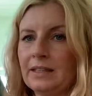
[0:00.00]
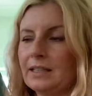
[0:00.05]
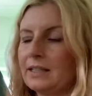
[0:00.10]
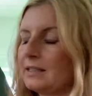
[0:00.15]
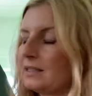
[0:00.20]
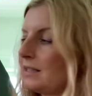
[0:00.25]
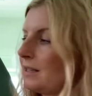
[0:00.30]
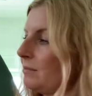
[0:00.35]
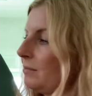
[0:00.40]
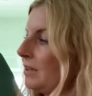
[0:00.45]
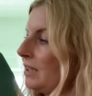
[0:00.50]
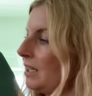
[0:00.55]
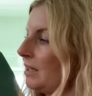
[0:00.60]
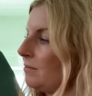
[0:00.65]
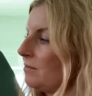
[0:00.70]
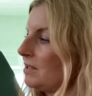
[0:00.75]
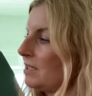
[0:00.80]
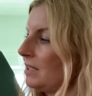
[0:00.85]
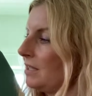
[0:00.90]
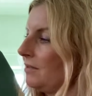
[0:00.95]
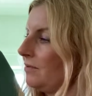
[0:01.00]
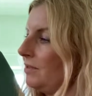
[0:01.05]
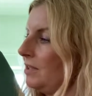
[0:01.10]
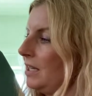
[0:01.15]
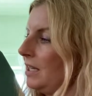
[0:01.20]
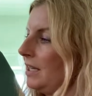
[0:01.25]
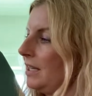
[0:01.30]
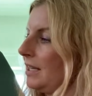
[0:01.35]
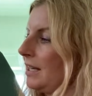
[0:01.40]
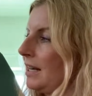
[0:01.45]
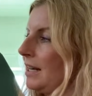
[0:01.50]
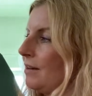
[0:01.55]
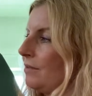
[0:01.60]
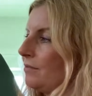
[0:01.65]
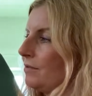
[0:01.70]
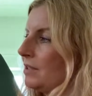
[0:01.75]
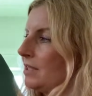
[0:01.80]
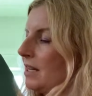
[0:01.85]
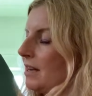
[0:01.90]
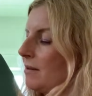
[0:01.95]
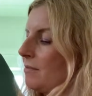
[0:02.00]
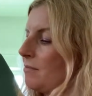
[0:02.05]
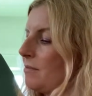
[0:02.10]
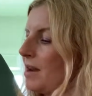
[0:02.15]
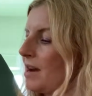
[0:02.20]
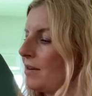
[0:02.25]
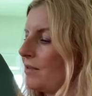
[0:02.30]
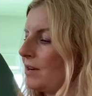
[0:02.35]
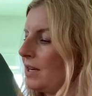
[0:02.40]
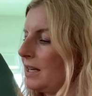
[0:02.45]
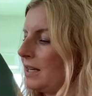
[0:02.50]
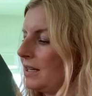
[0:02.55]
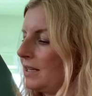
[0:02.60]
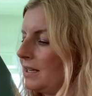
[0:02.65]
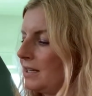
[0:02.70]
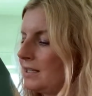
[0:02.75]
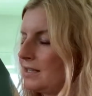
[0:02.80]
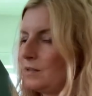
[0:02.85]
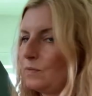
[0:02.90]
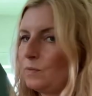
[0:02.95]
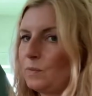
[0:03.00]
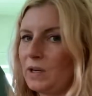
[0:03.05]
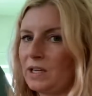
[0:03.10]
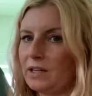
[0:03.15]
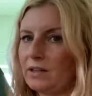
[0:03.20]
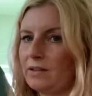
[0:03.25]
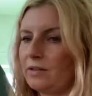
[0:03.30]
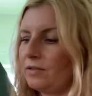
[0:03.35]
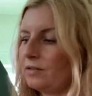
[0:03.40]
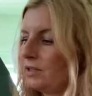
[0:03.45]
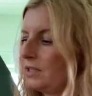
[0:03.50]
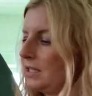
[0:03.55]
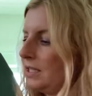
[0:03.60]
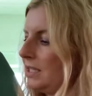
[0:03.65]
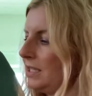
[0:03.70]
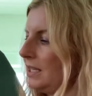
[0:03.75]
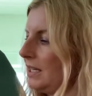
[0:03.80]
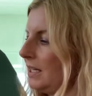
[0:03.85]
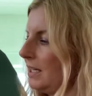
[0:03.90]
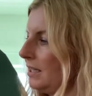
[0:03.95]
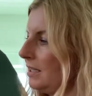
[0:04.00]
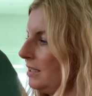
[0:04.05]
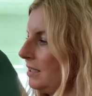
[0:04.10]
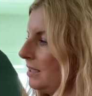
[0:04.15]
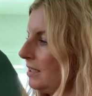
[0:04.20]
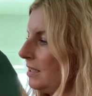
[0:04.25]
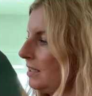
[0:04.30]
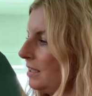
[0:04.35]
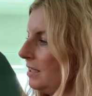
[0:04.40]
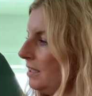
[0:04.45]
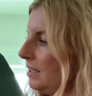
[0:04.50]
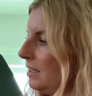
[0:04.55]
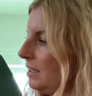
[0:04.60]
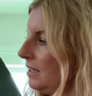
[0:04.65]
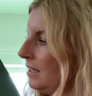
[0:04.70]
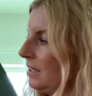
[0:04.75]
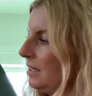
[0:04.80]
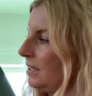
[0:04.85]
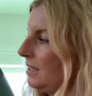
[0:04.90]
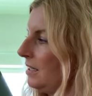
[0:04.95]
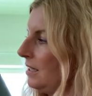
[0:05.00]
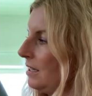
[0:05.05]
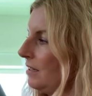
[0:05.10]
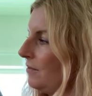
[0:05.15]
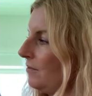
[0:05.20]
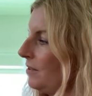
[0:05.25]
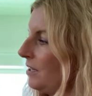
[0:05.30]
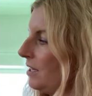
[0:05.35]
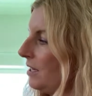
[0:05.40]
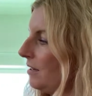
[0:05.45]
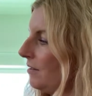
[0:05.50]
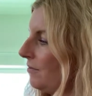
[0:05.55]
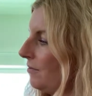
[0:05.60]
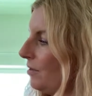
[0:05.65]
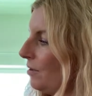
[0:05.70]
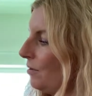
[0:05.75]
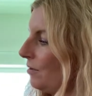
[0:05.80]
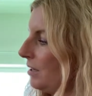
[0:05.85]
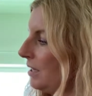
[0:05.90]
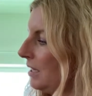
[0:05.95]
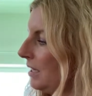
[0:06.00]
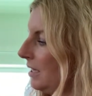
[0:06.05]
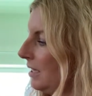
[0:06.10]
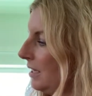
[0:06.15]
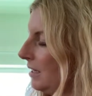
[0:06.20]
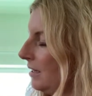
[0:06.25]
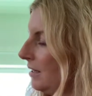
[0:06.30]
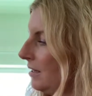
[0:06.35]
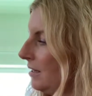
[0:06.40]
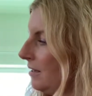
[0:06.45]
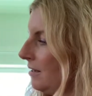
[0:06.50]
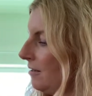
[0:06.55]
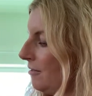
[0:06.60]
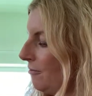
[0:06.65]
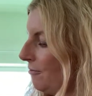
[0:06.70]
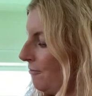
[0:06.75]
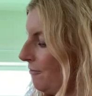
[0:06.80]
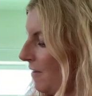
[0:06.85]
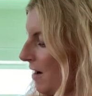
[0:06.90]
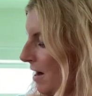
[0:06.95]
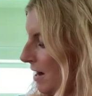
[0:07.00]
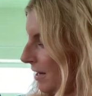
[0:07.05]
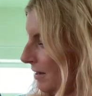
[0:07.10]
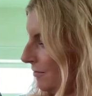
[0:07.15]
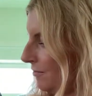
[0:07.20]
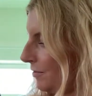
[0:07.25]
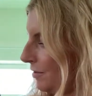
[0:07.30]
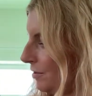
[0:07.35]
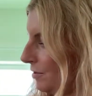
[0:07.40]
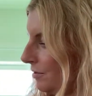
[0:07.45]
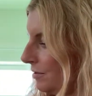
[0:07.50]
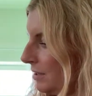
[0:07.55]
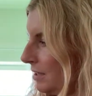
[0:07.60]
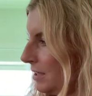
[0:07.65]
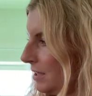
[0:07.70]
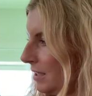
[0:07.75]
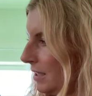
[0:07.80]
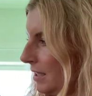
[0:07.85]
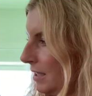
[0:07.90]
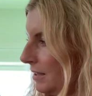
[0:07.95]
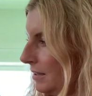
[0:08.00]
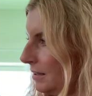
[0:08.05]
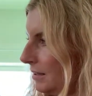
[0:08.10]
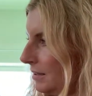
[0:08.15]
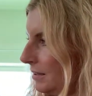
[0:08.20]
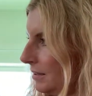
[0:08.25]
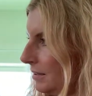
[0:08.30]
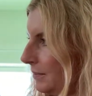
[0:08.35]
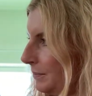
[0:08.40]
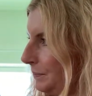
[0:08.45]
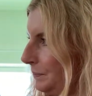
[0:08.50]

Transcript: Sometimes if they count America as one continent, then we have only 5 continents.